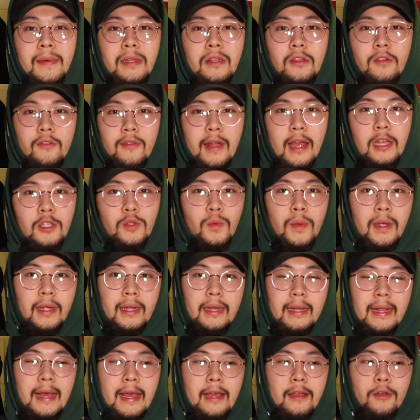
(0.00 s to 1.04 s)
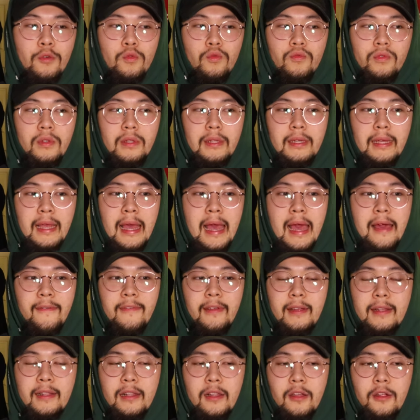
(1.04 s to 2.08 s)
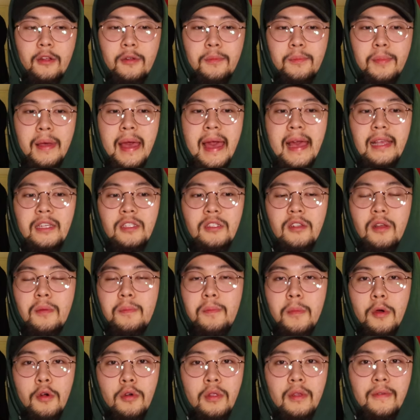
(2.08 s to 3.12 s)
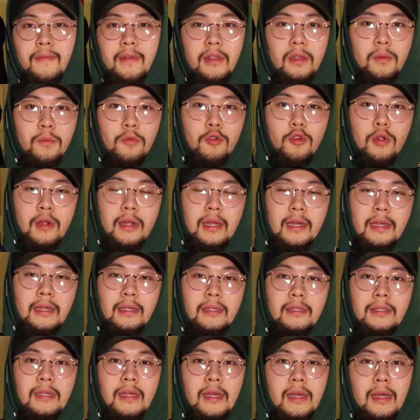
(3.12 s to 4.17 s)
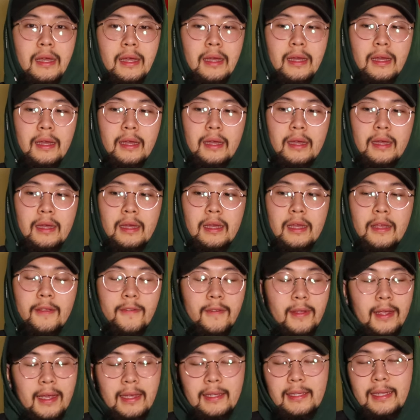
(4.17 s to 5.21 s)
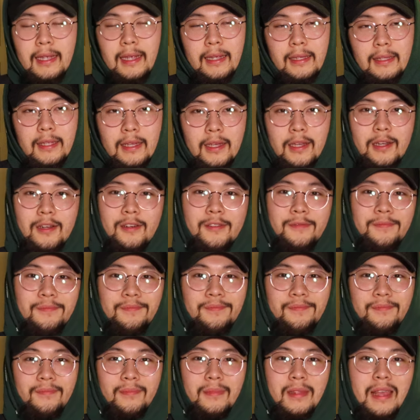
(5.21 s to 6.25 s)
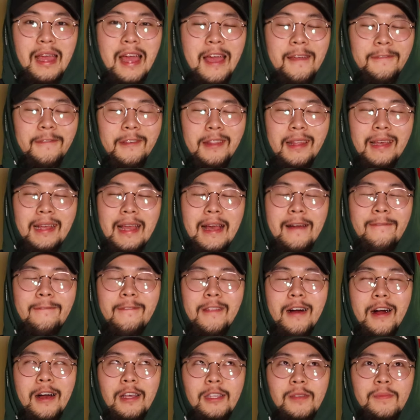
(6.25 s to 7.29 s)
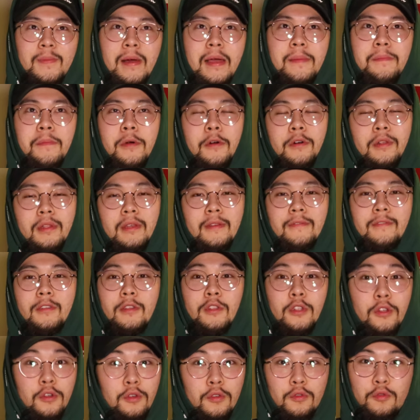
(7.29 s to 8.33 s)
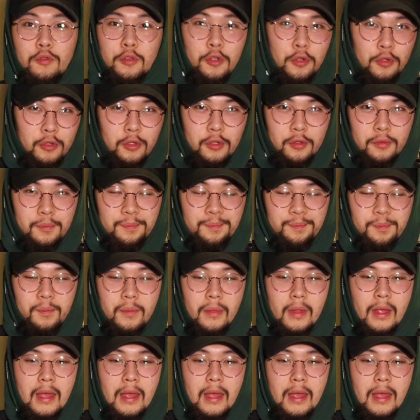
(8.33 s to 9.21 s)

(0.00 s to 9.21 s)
I'm about to graduate and I don't really have a clear passion or motive anymore, because as you guys can't tell, I feel like I've lost my motive to do YouTube.